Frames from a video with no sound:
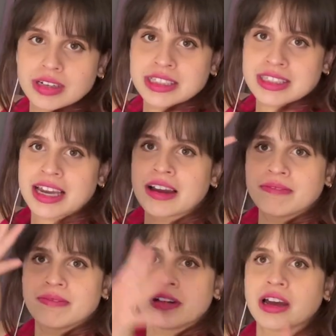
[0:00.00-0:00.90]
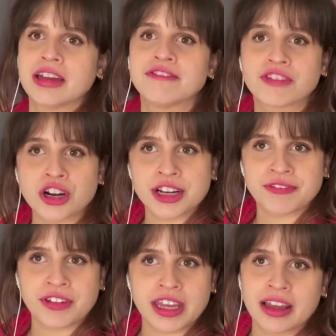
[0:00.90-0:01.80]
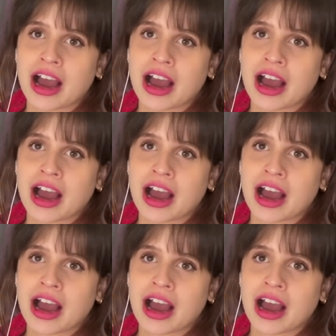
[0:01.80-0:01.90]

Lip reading: It's like a inverted V.